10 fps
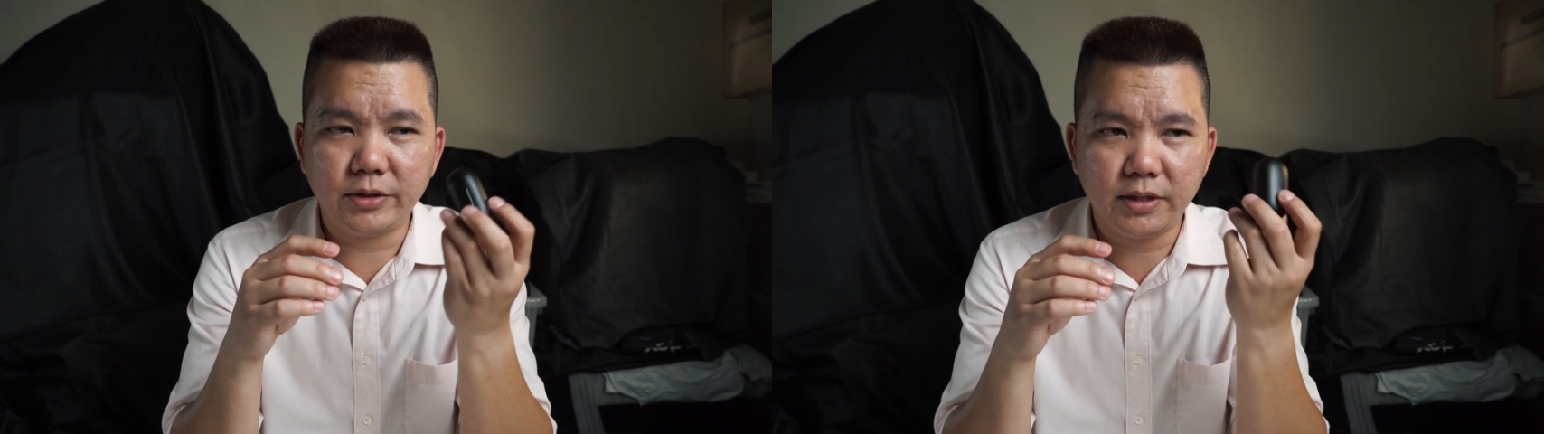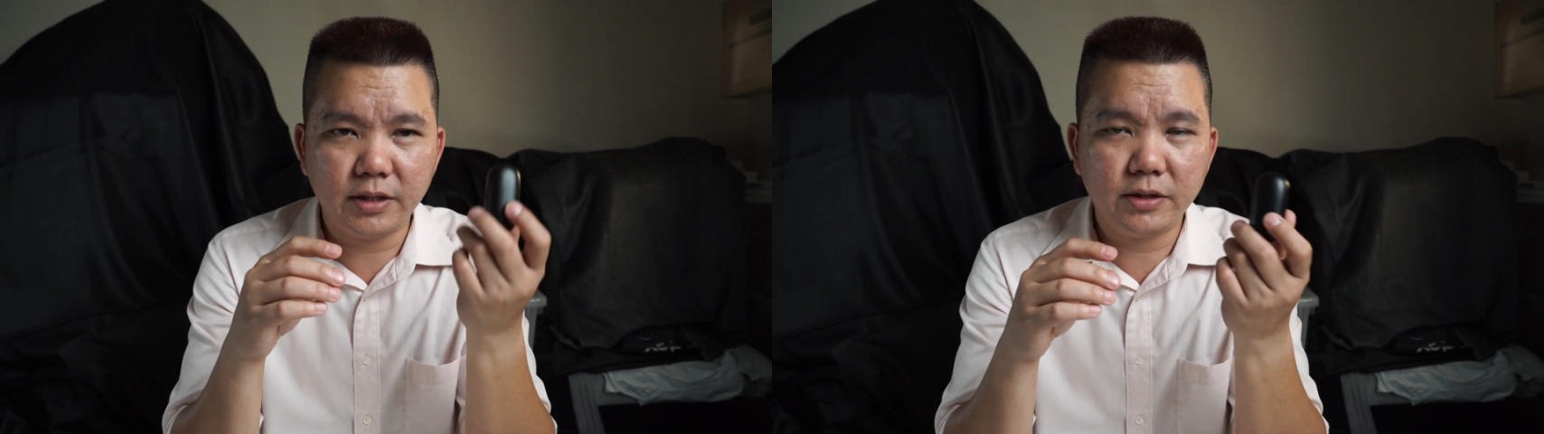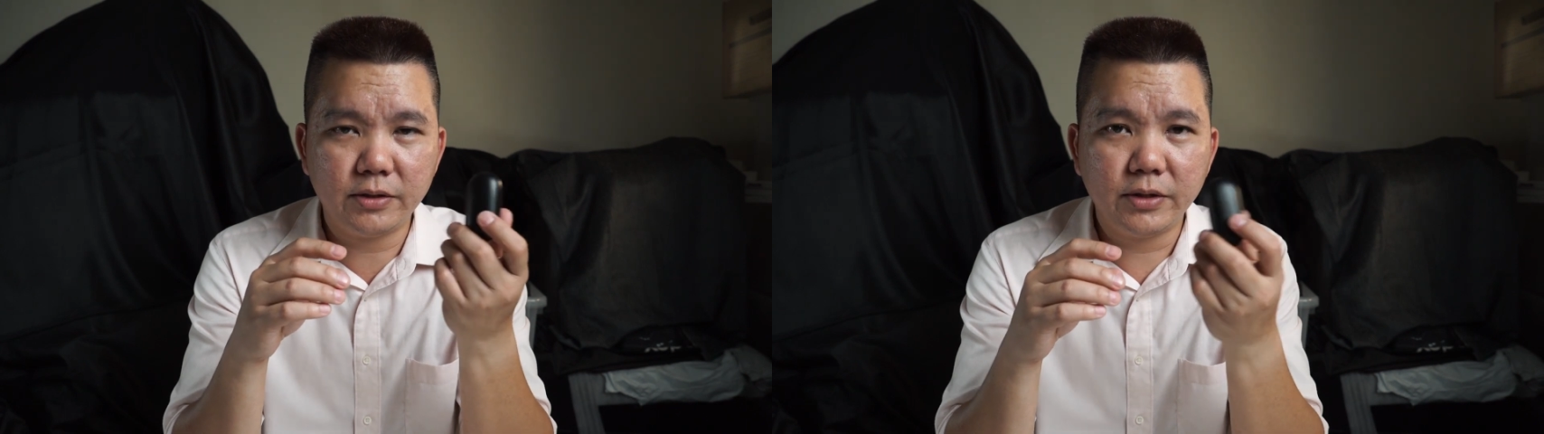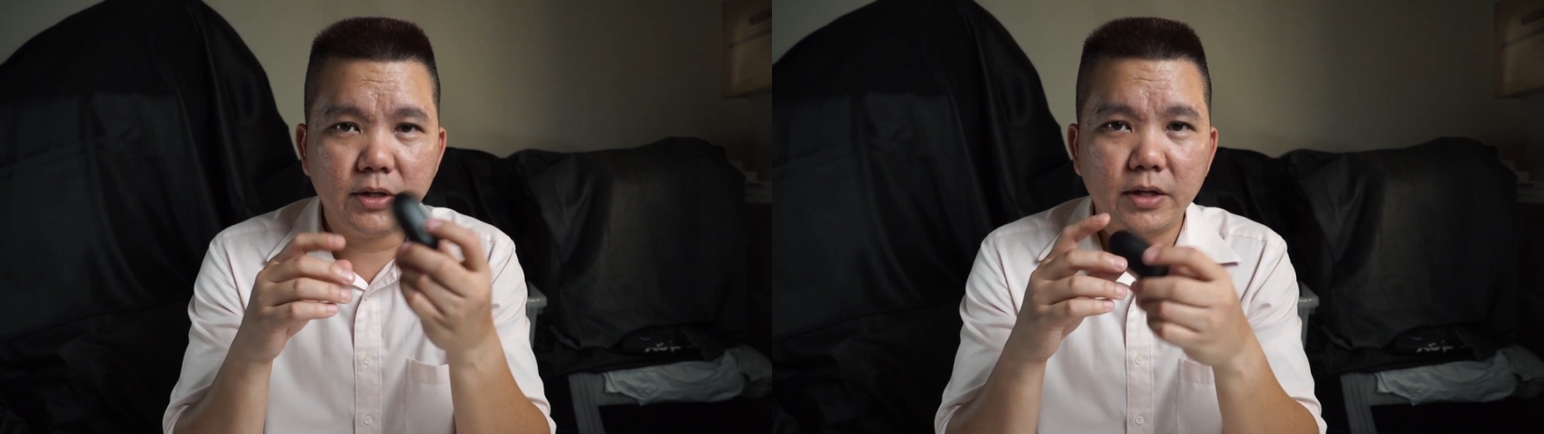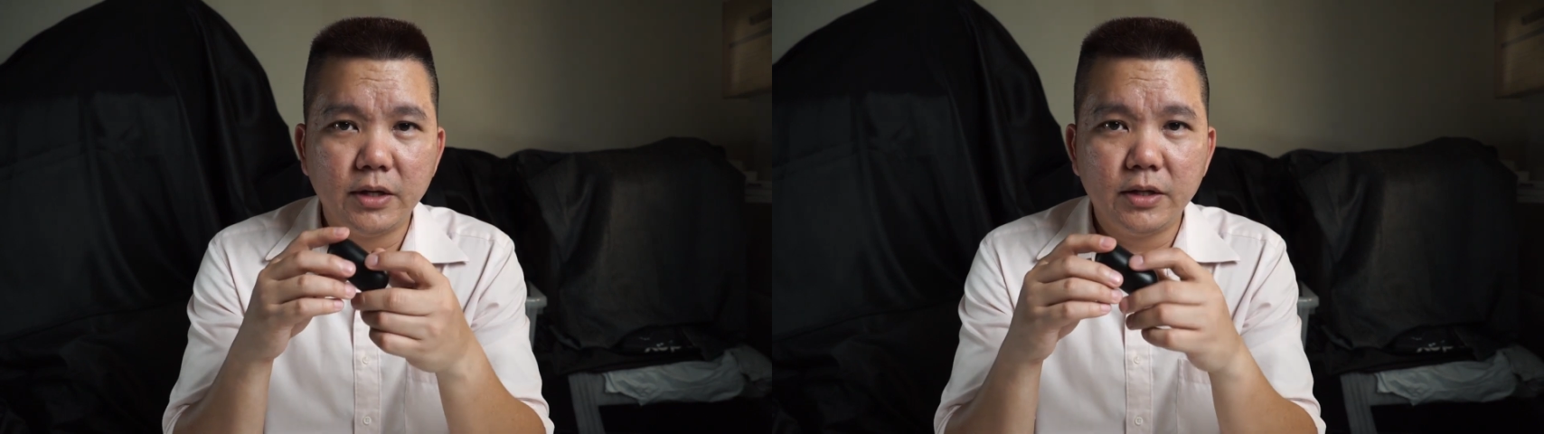the ear
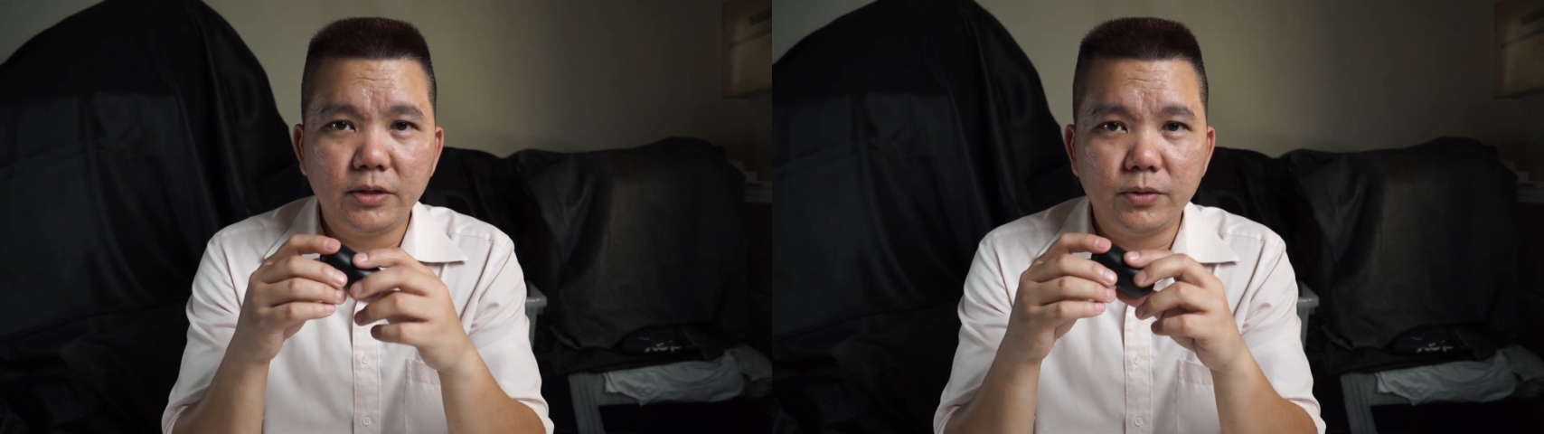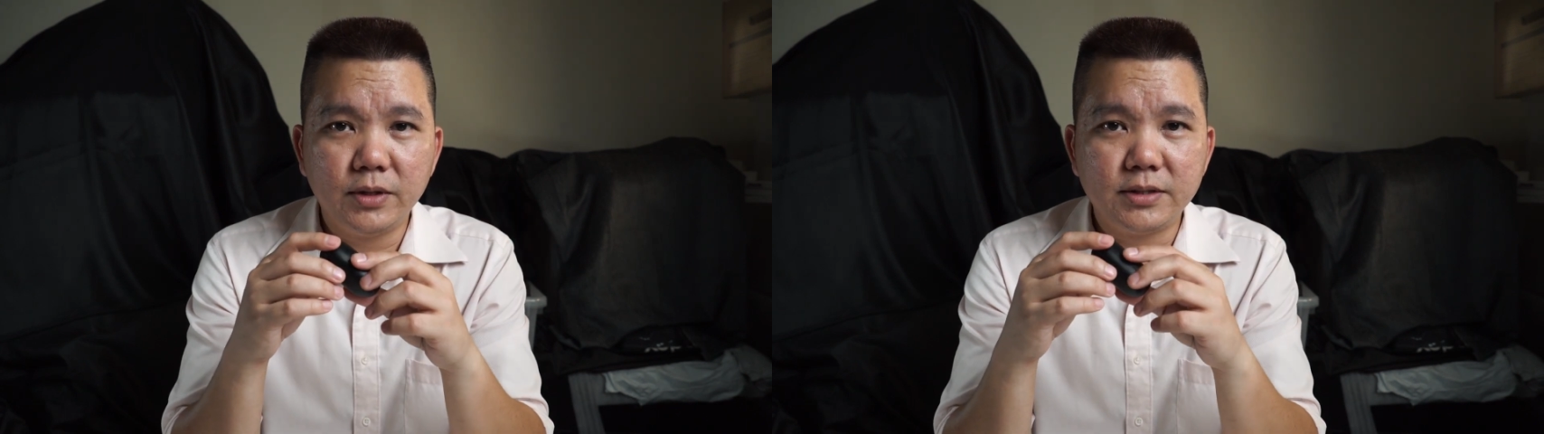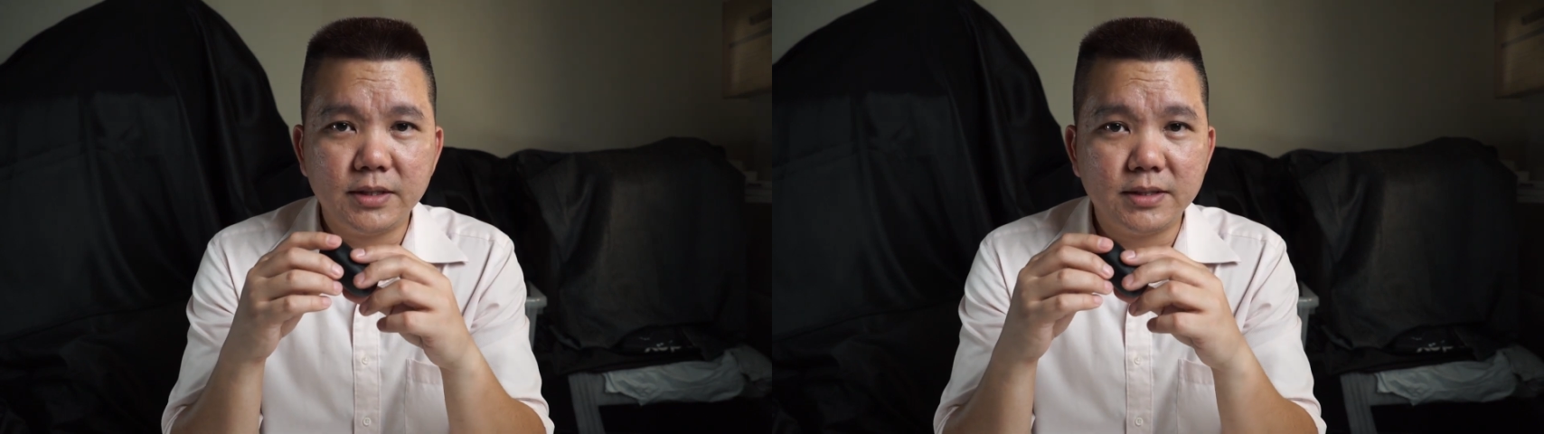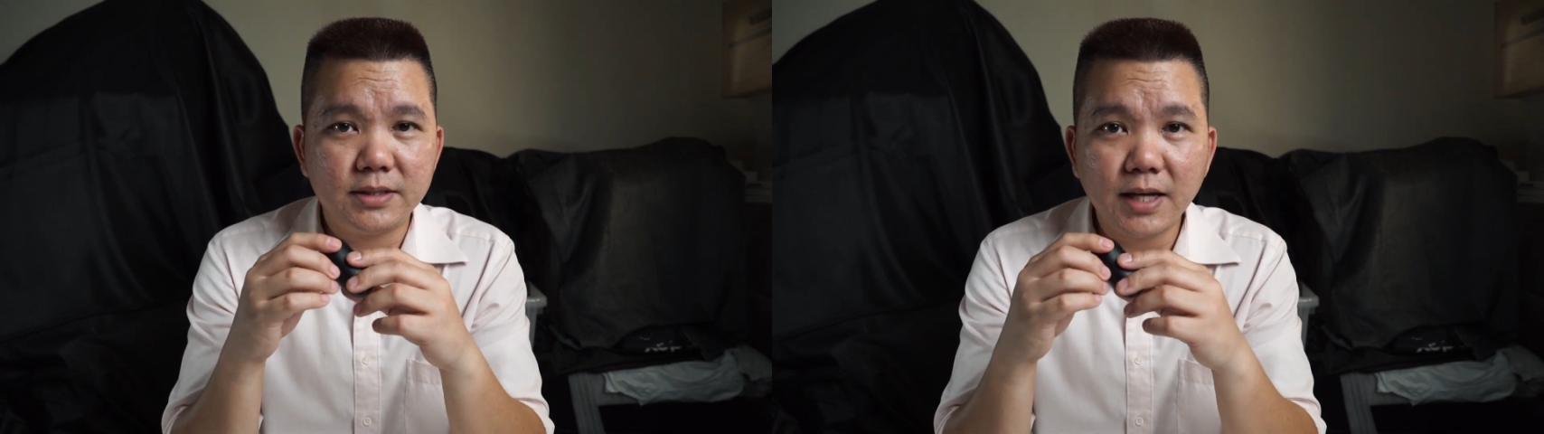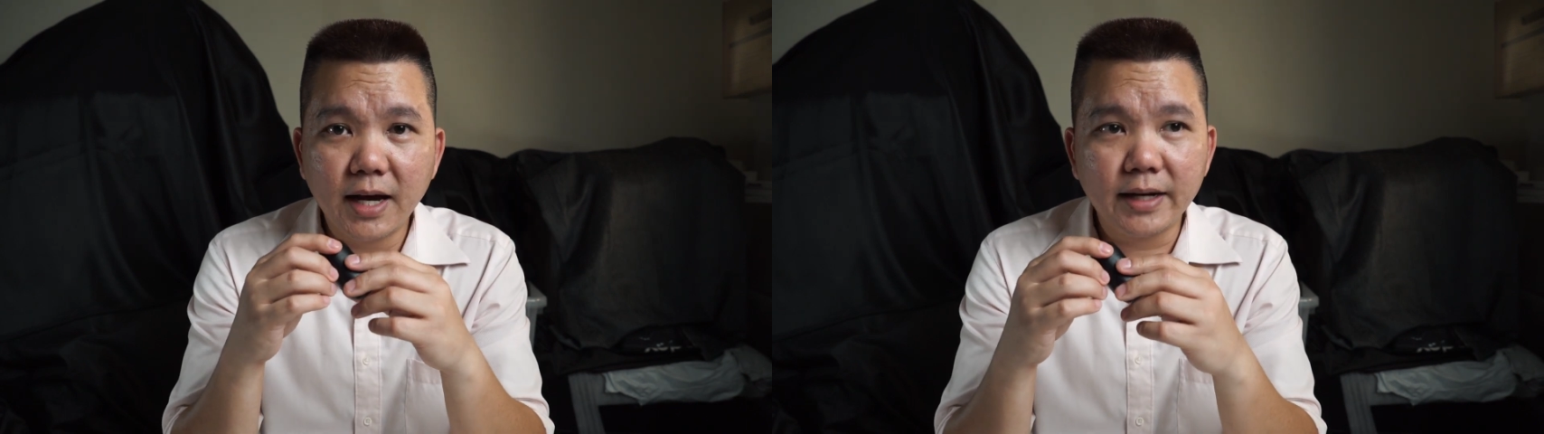units
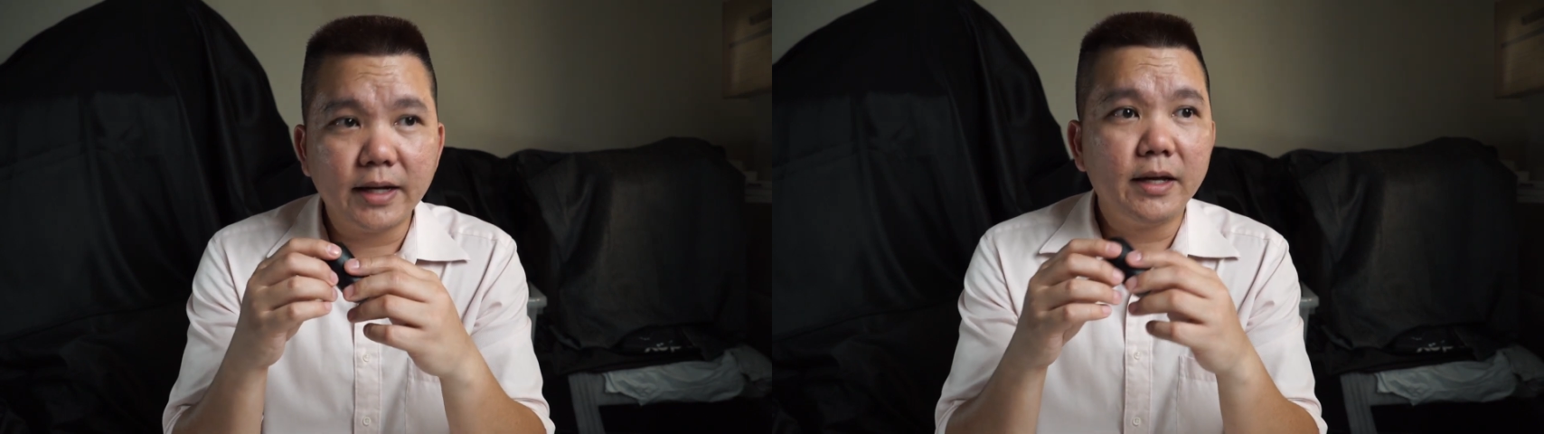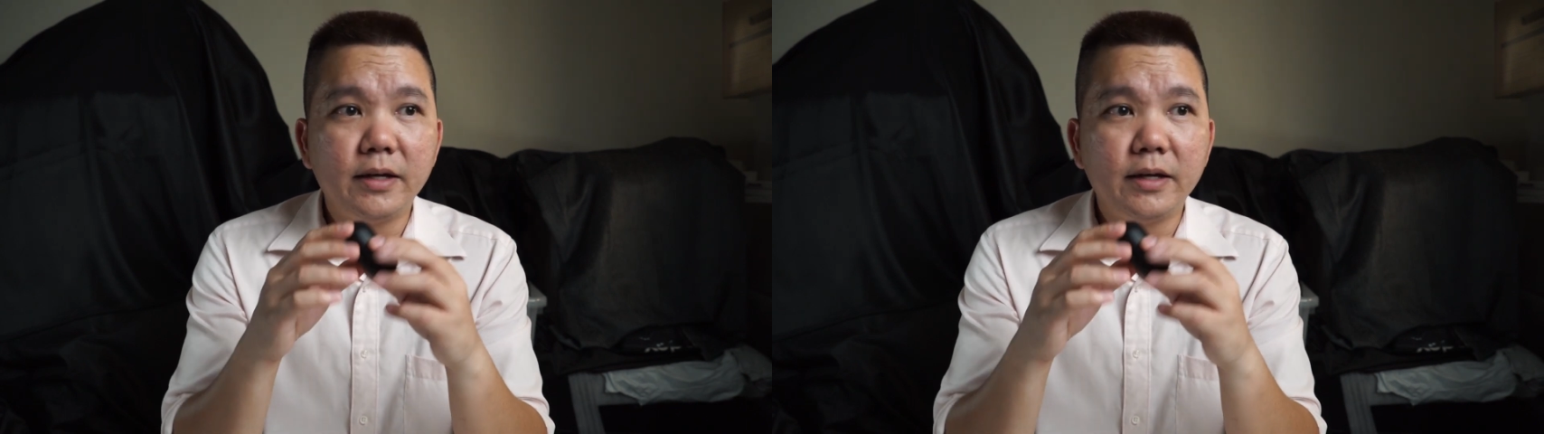inside.